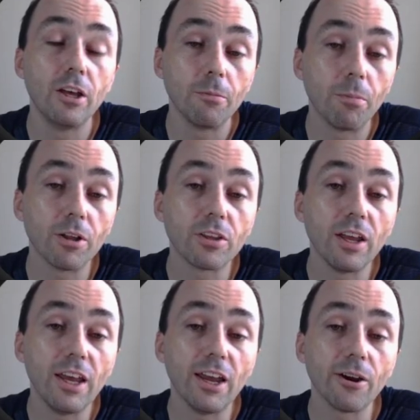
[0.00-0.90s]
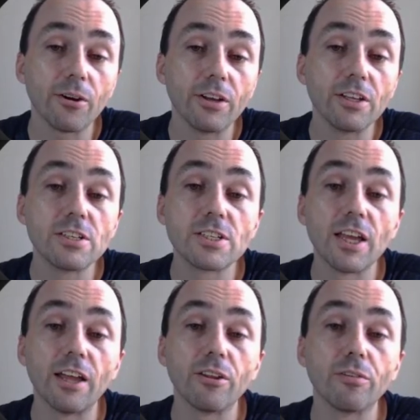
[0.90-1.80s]
but here
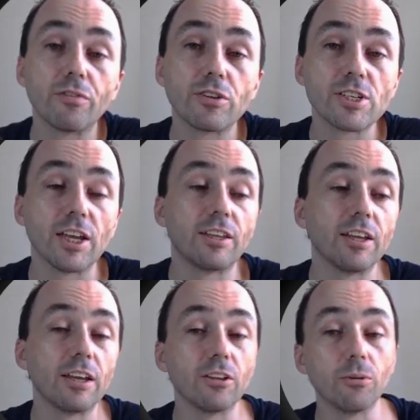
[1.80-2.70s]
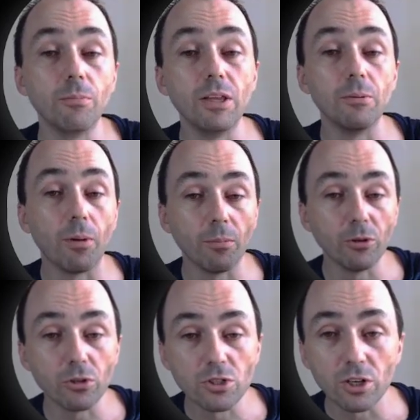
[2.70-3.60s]
instead of setting the minimum
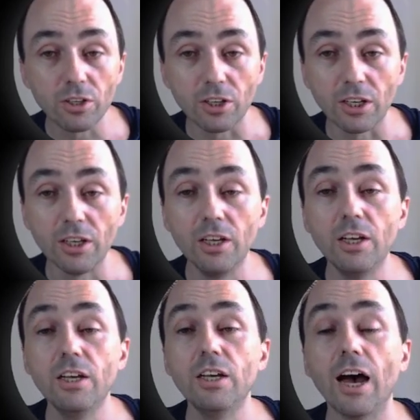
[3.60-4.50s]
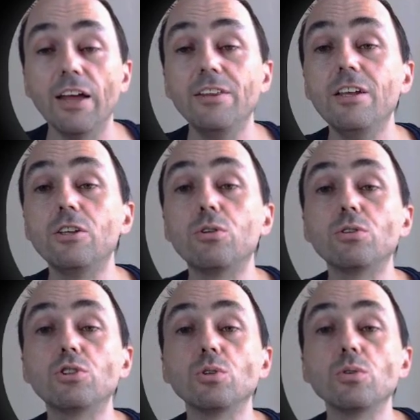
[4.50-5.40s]
utility, I need to
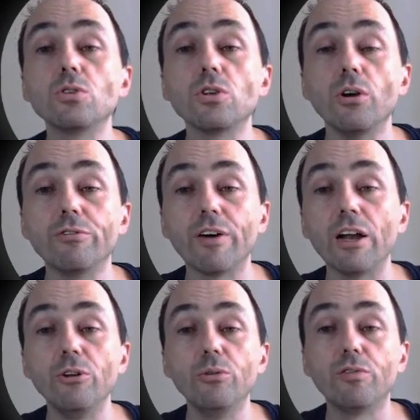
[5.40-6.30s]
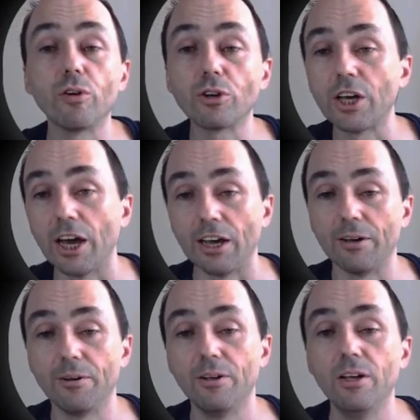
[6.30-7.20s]
choose a value for k.
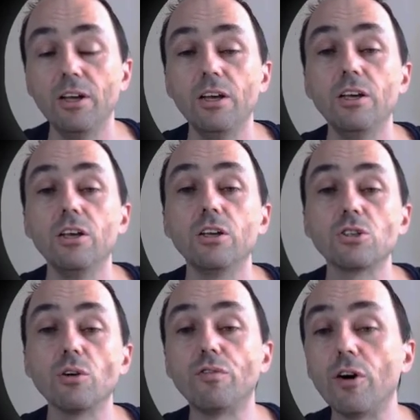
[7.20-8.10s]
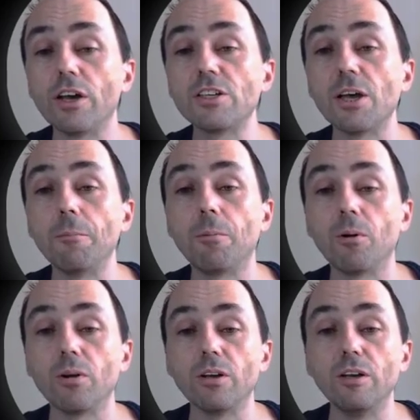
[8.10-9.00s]
So for
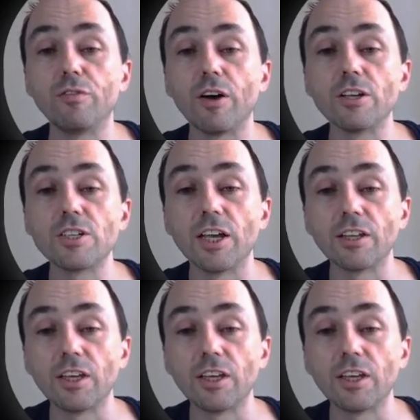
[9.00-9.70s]
example, if I set